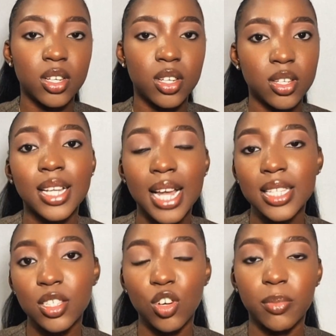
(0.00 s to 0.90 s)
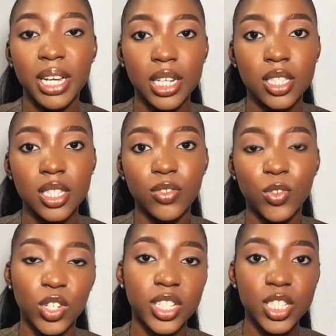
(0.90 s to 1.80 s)
The last thing on my list for
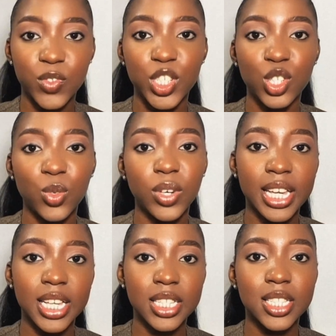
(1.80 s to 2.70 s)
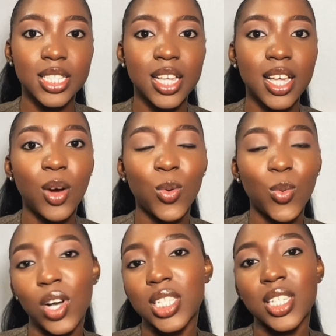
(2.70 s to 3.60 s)
this video is
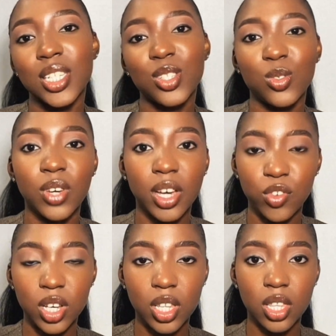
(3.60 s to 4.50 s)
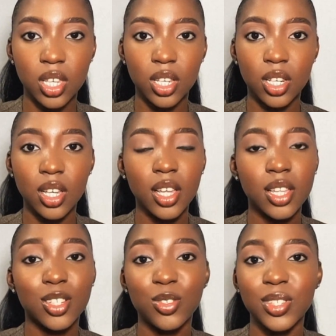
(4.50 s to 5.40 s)
wanting to know everything. The
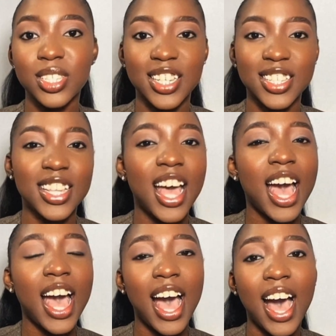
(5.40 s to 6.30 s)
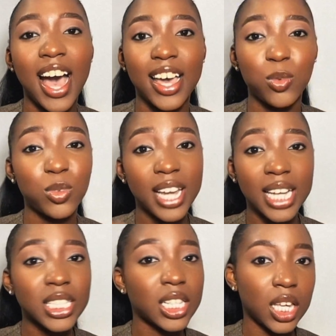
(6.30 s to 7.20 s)
truth is, I would like to
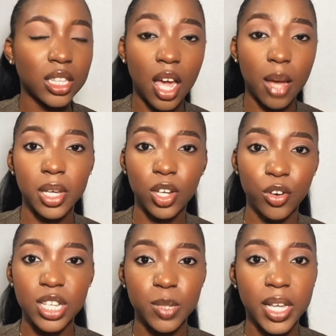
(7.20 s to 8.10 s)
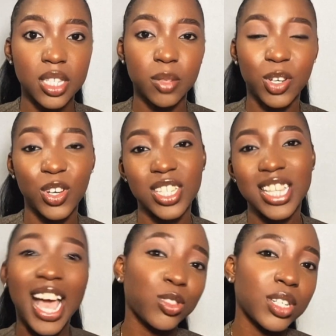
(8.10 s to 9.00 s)
think that I'm a curious person because I
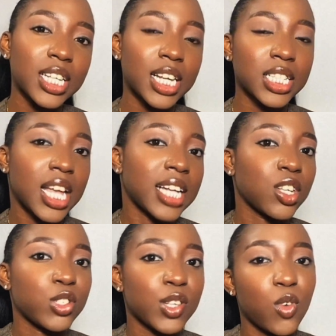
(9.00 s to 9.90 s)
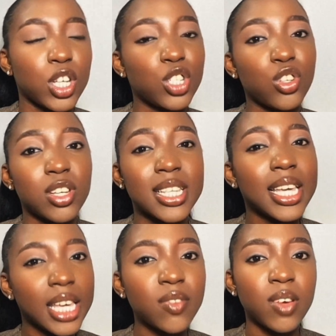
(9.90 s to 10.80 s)
actually tend to ask a lot of questions
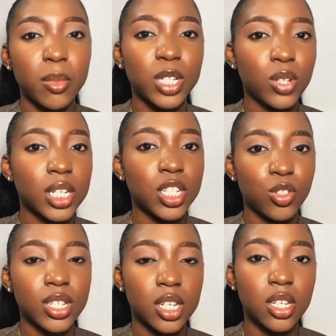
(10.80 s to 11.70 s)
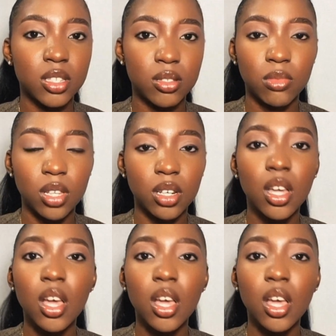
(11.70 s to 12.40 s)
if I'm actually interested in something.